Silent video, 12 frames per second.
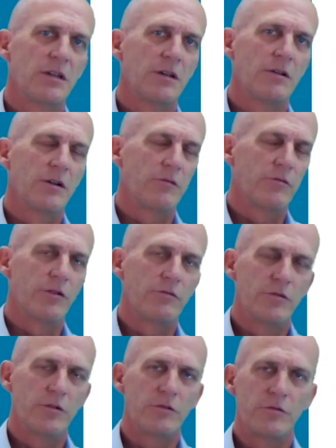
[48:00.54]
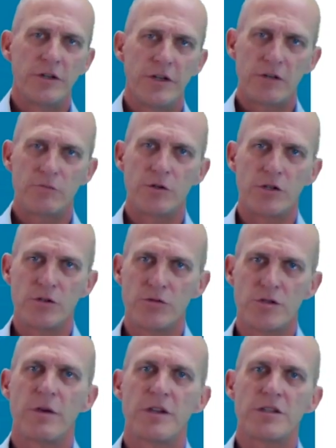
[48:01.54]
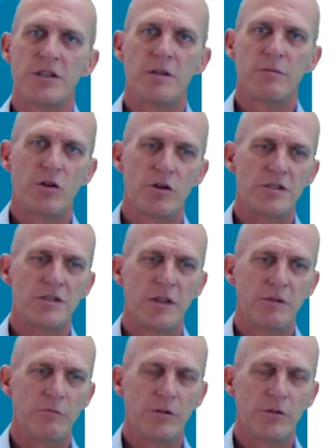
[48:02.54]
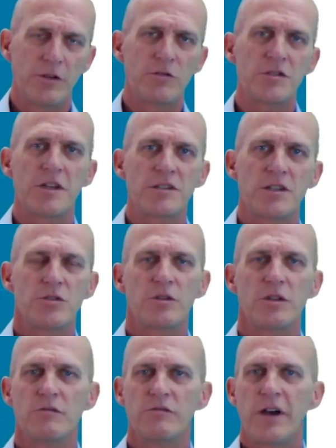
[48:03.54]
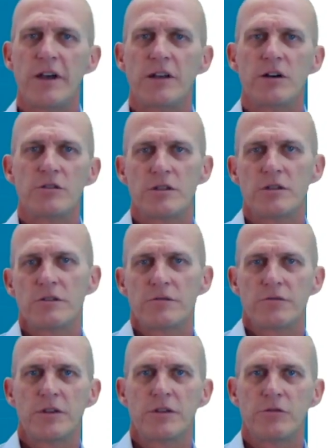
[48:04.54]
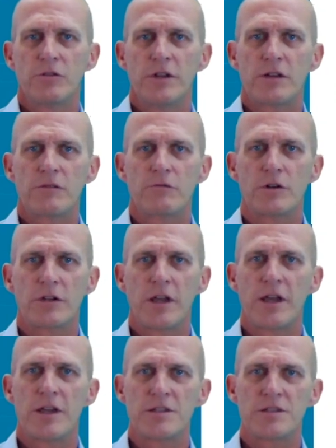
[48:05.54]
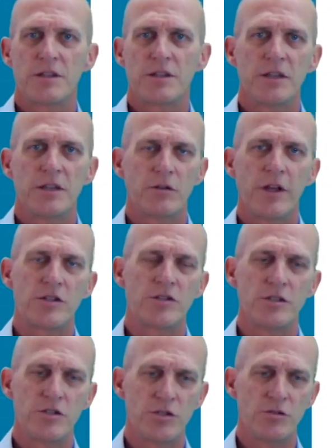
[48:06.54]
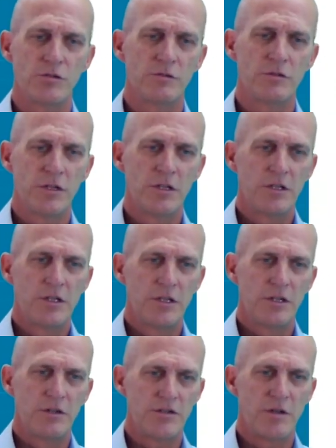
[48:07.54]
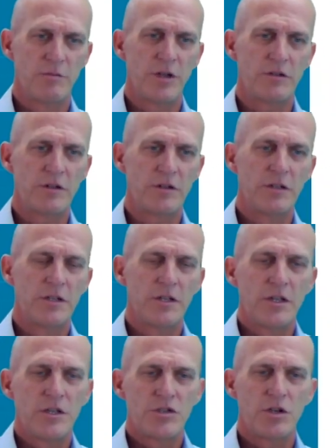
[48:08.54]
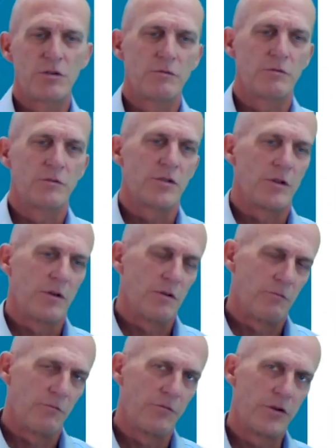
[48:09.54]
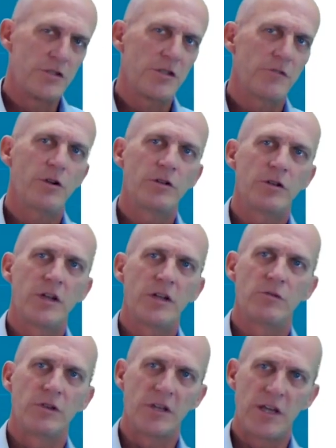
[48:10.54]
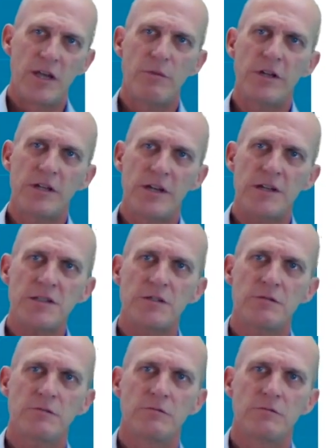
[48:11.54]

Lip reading: for a network user, basically, because with those testers you can find out if your network has a connection issue on some level. So first of all, you can do the cabling test,